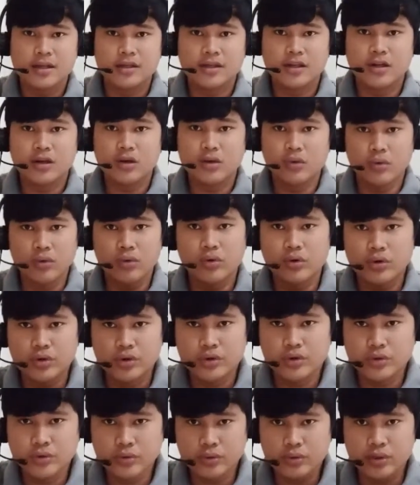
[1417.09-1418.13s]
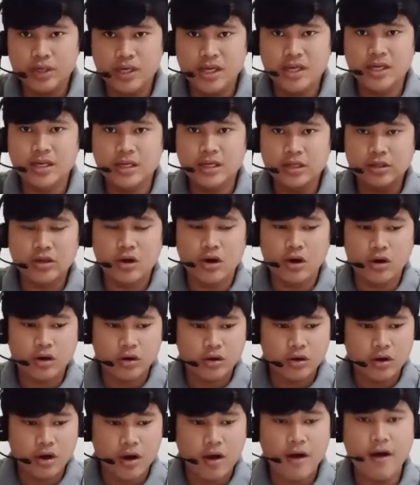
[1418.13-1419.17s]
The Lord who is
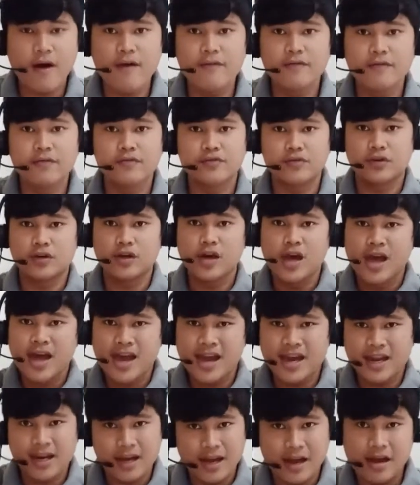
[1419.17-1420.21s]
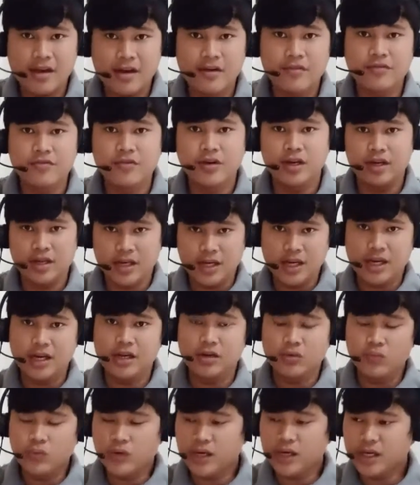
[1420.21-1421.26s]
our comfort and every
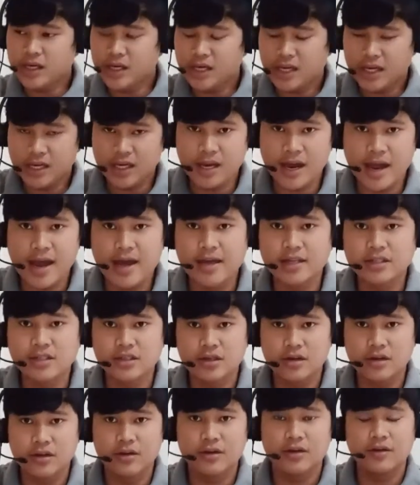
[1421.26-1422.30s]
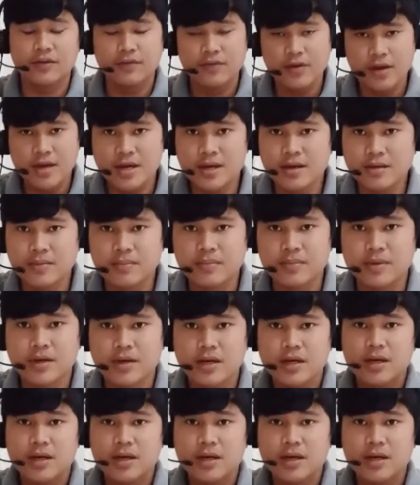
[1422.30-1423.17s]
need we can ask of him.